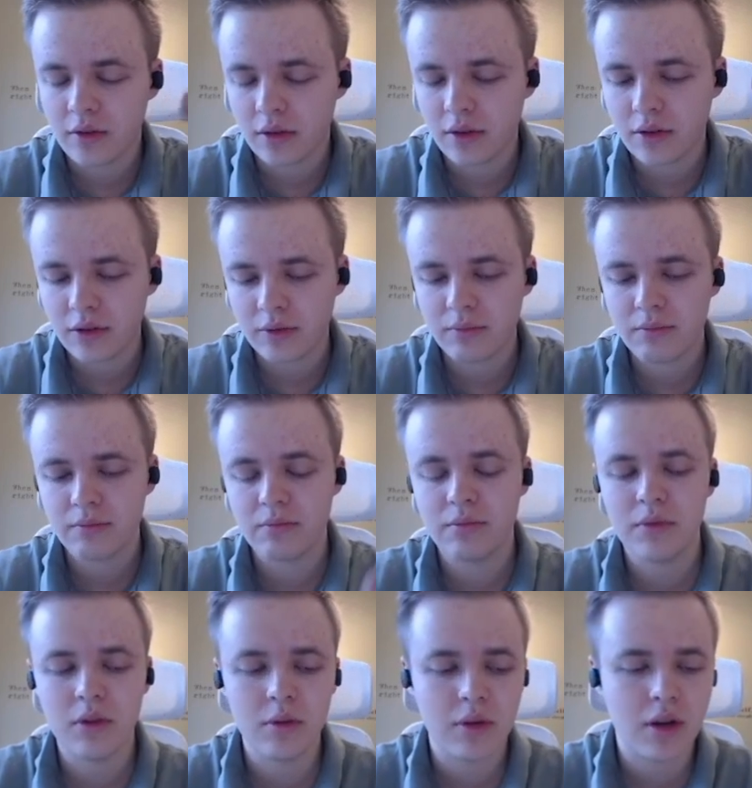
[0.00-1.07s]
just
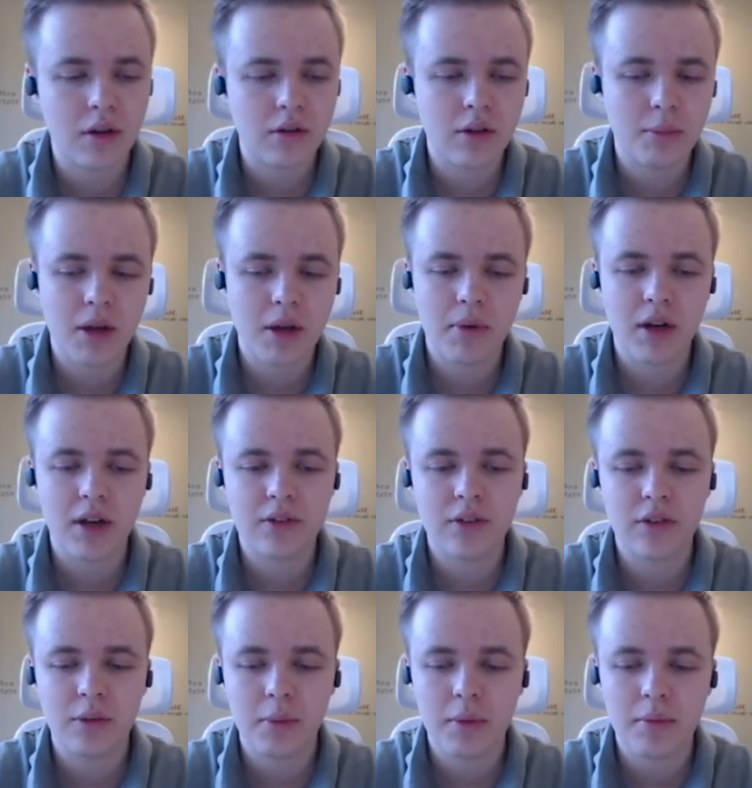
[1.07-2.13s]
do that on your back, but I guess
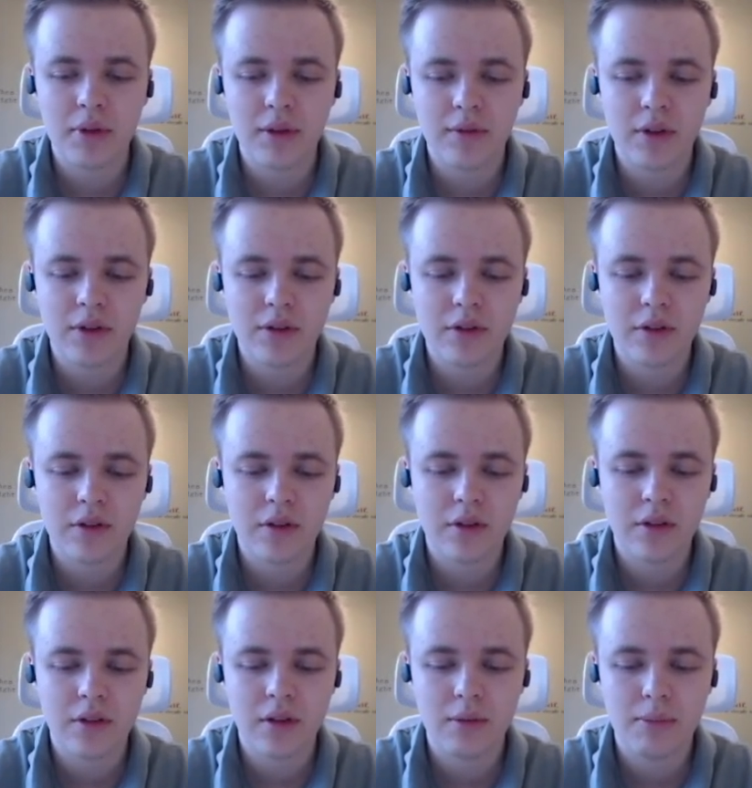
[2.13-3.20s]
it's a bit more difficult
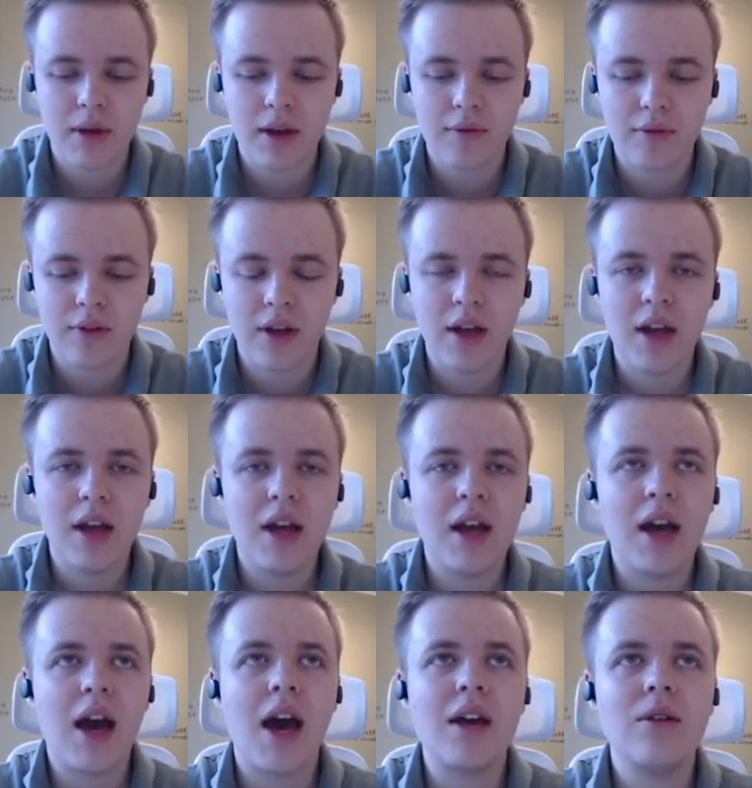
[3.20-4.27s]
in the bath.
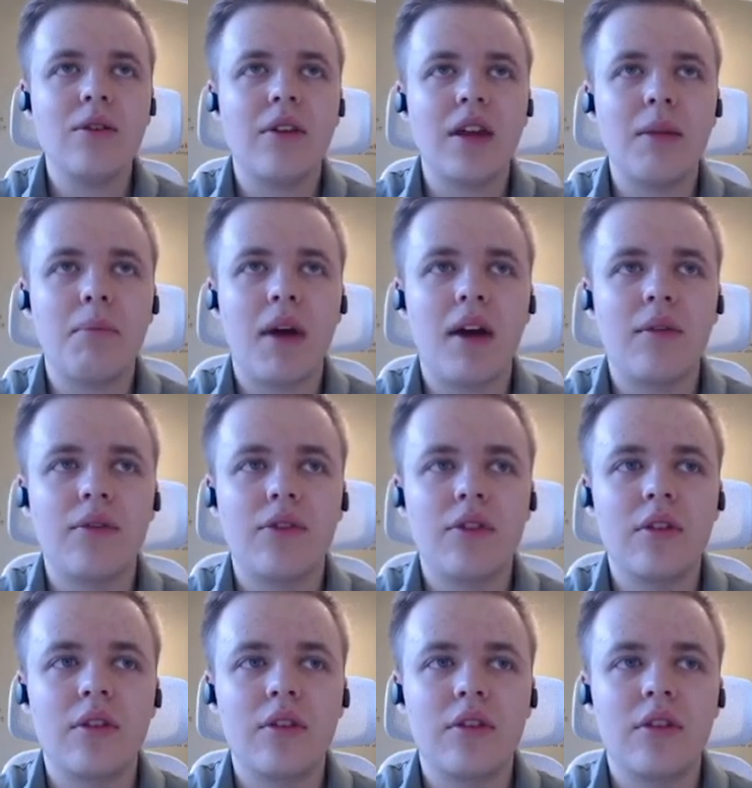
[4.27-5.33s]
I don't take baths,
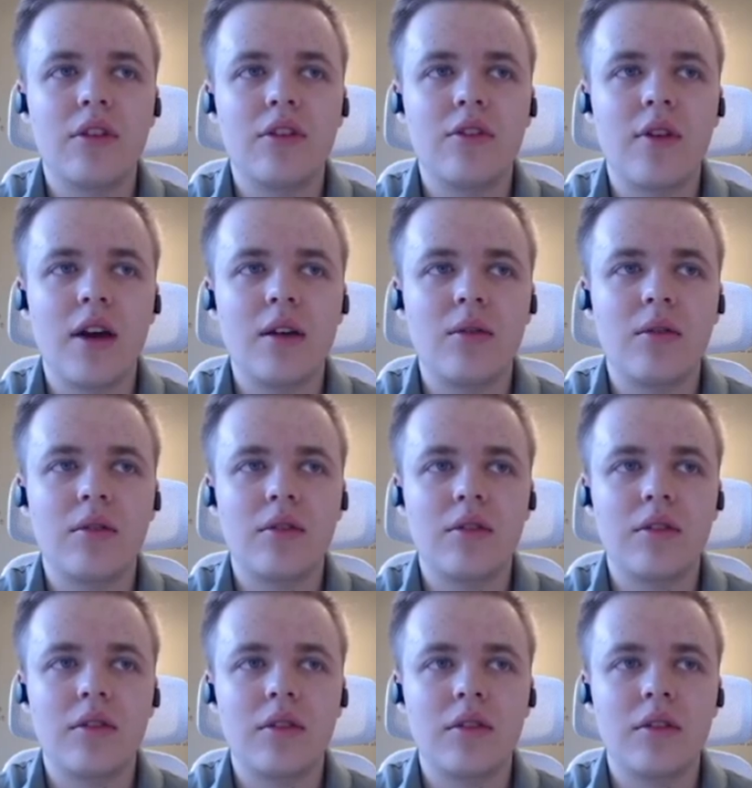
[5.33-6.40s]
so I
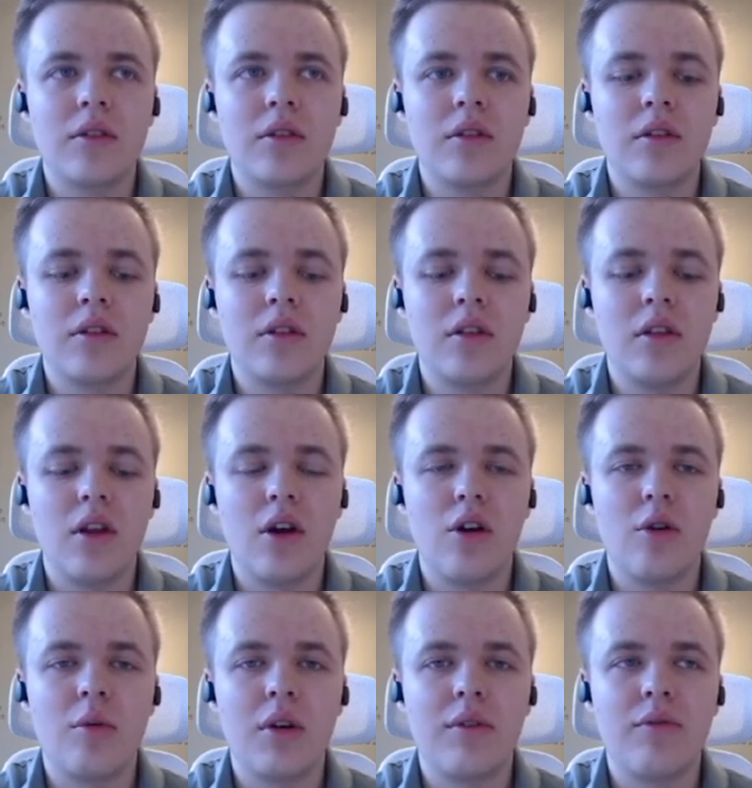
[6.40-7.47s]
don't
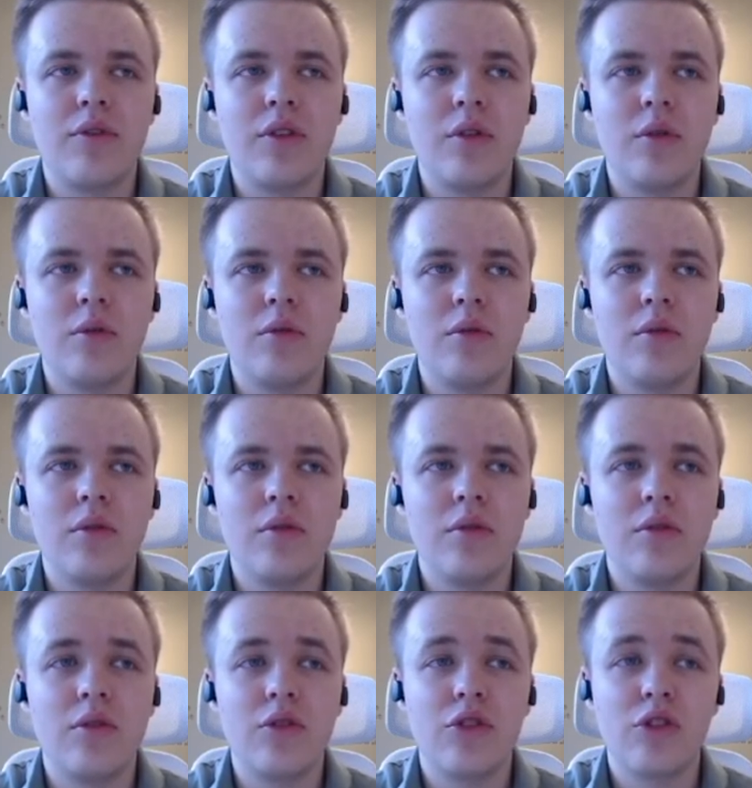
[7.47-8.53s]
know if you
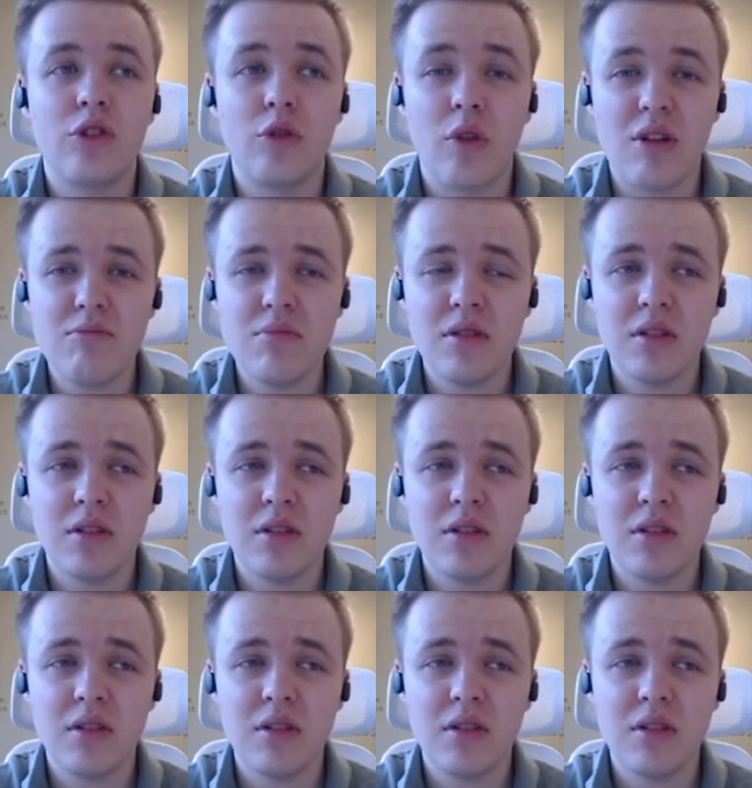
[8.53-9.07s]
scrub.